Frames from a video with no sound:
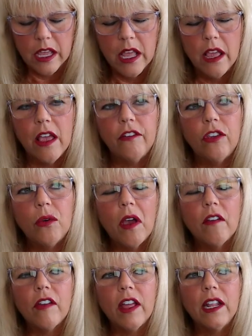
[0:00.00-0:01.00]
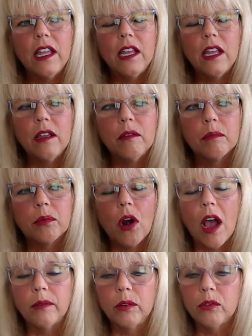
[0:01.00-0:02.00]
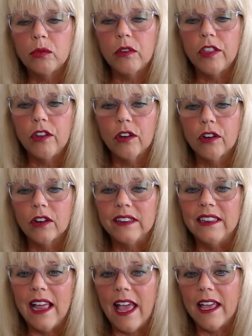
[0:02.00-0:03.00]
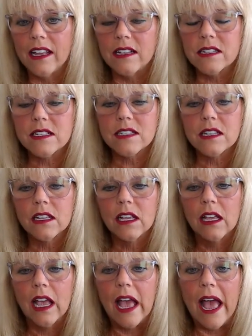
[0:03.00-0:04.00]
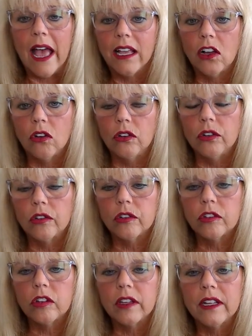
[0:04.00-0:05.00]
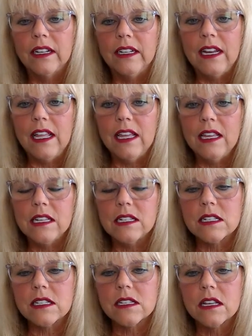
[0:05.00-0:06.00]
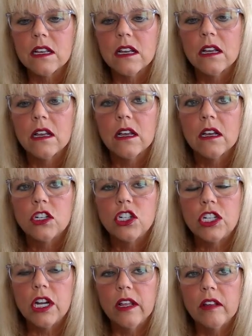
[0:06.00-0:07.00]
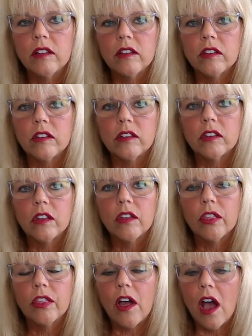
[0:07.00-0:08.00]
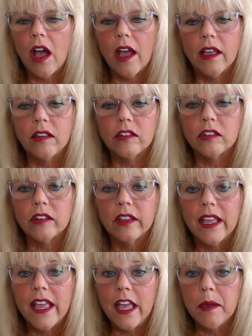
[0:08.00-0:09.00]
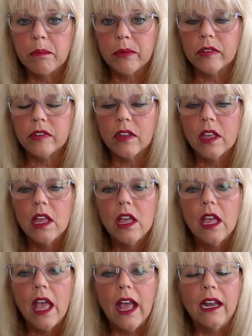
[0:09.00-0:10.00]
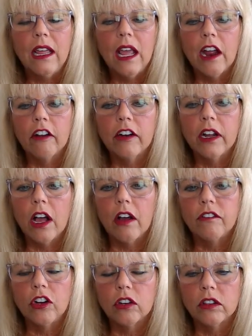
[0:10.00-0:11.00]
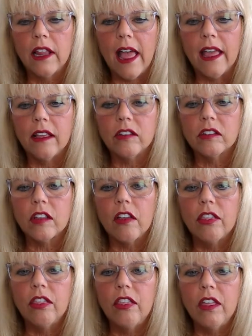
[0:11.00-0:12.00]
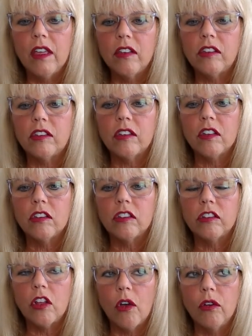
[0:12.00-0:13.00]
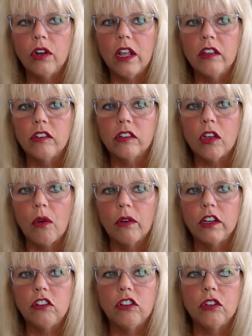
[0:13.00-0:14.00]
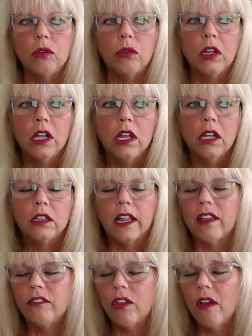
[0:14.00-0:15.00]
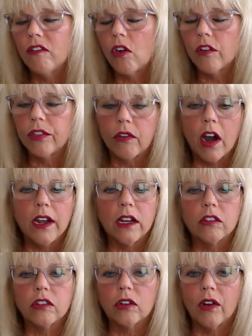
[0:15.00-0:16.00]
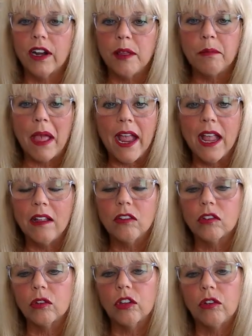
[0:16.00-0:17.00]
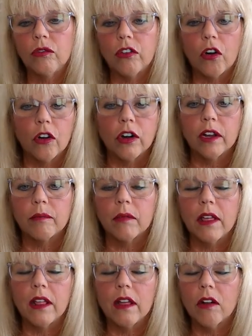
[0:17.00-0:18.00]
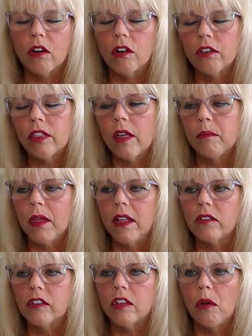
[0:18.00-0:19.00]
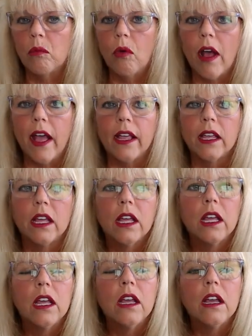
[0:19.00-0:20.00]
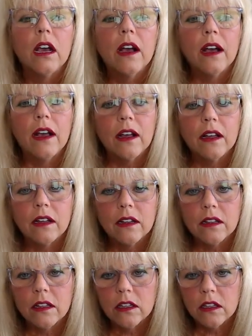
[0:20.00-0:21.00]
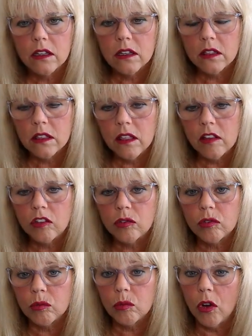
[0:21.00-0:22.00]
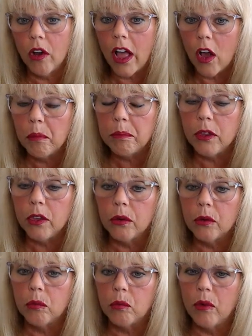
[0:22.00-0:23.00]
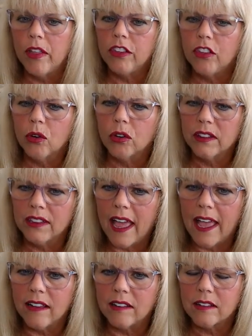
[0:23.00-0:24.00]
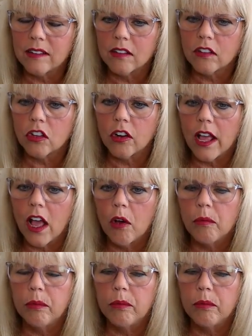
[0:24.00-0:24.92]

If you have any problems with your legs, ankles, knees, shins, thighs, hips, any area of your legs, this stone is going to, like if you have arthritis or any pains or you've hurt, it, eh, hurt them in some way, uh, this will help you with your legs. It's going to help.